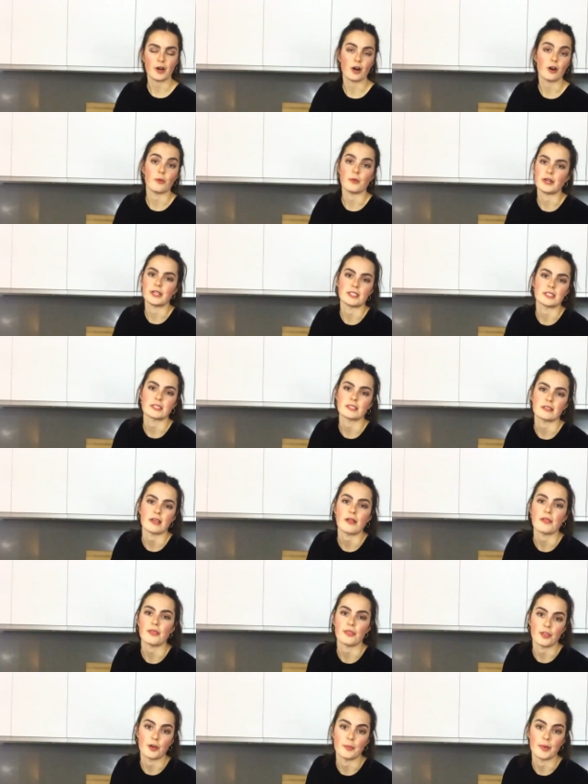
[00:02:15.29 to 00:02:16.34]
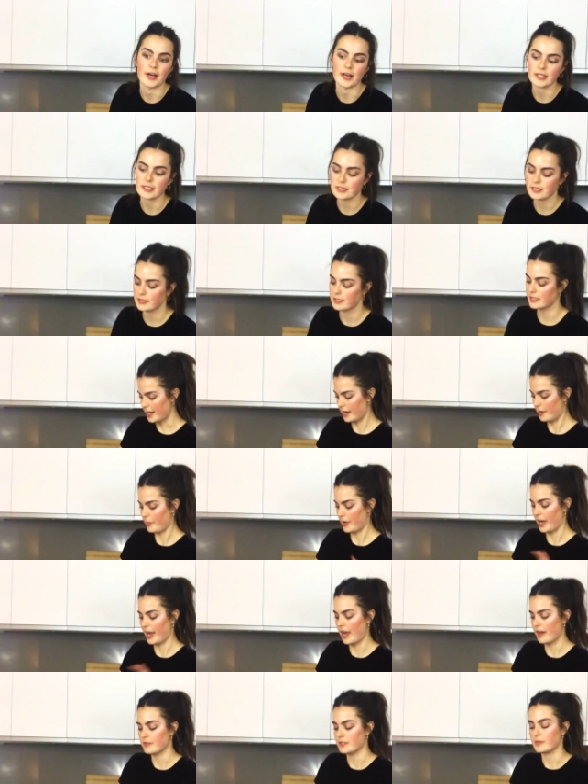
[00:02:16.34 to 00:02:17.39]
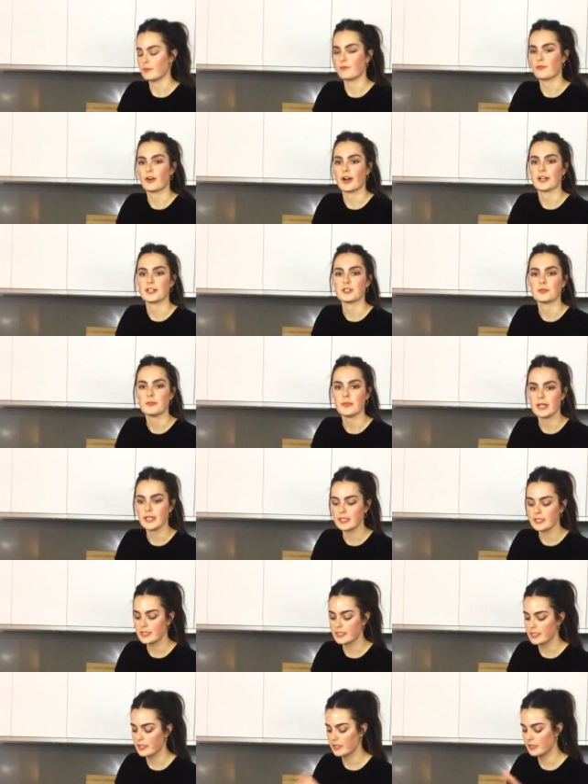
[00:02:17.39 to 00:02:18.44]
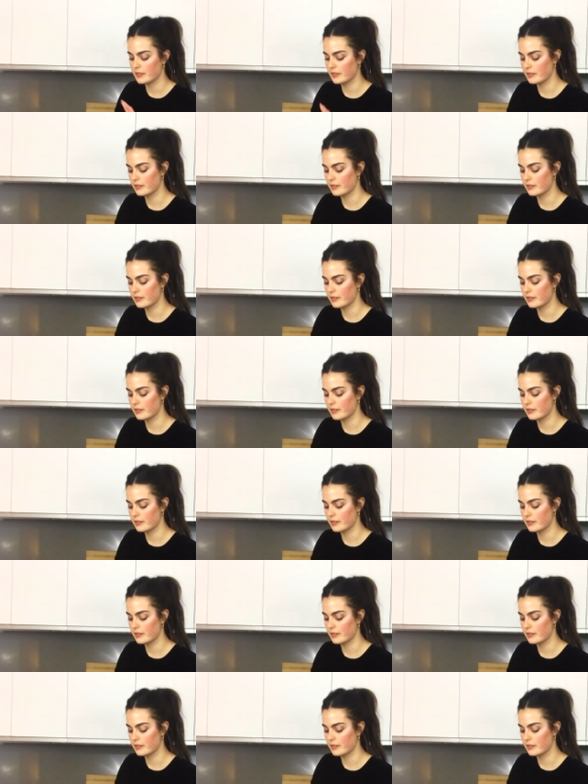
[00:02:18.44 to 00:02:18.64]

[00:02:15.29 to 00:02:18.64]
always the best. I have some fresh mint,